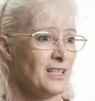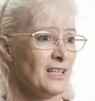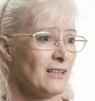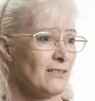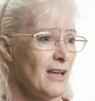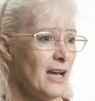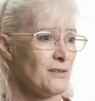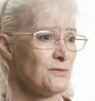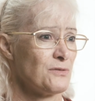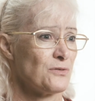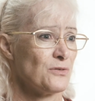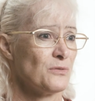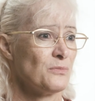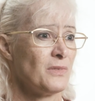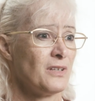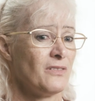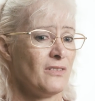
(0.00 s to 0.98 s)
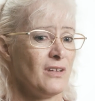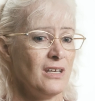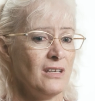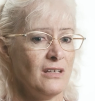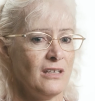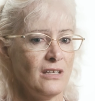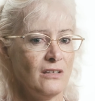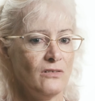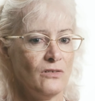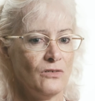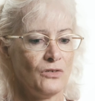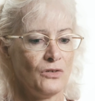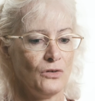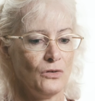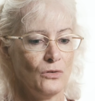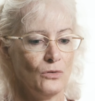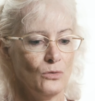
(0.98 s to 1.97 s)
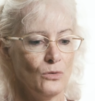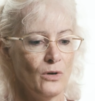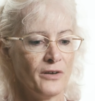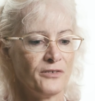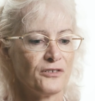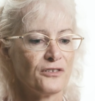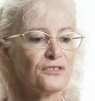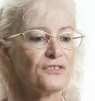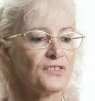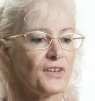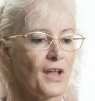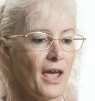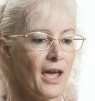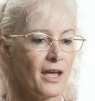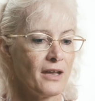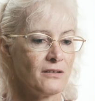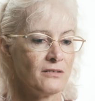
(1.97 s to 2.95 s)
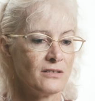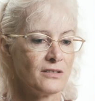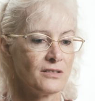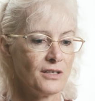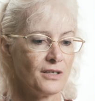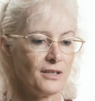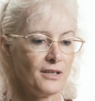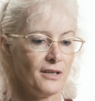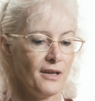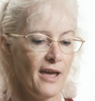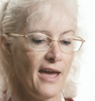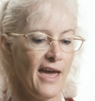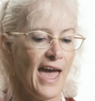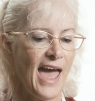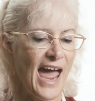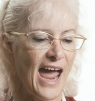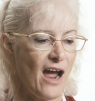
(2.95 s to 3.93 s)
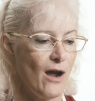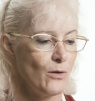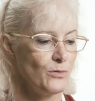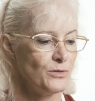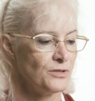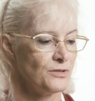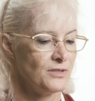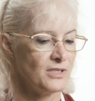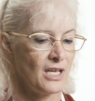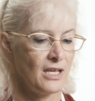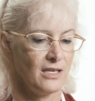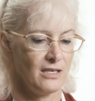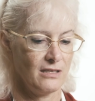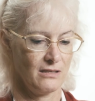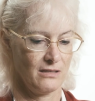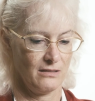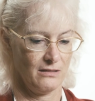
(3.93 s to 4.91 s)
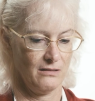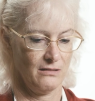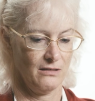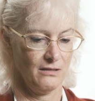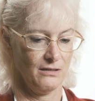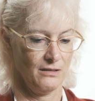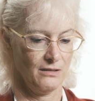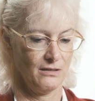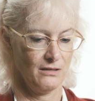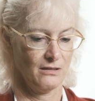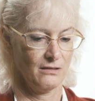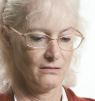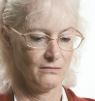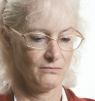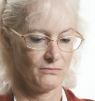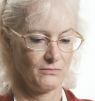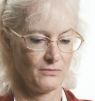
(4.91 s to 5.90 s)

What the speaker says: in a classroom, and they need to understand how to take a